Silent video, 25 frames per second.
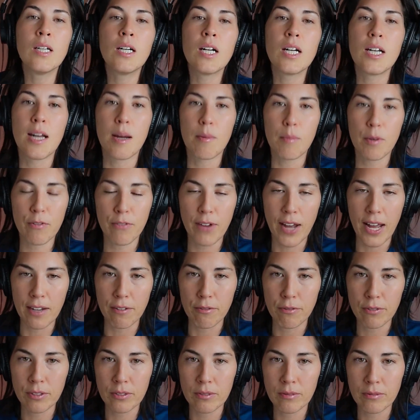Number
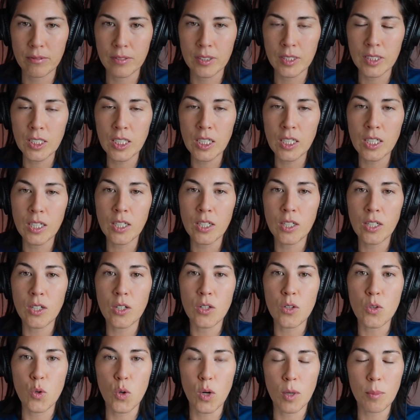5,
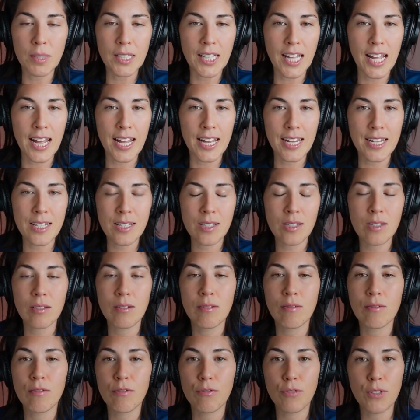normalize
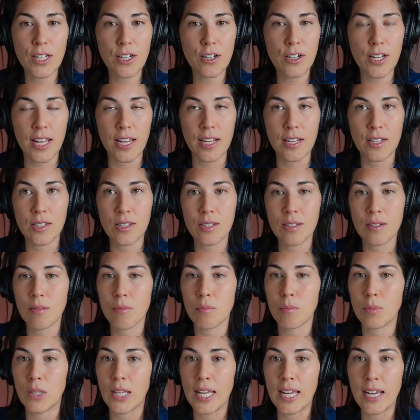flare days.
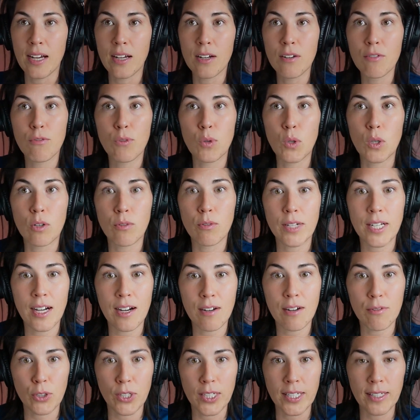Plan for
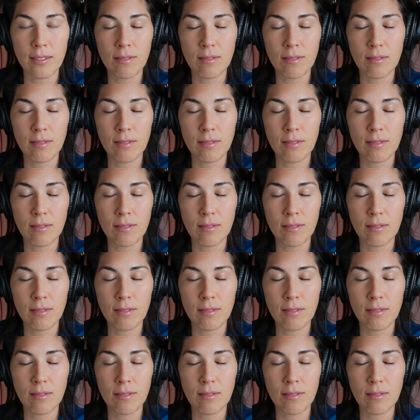recovery.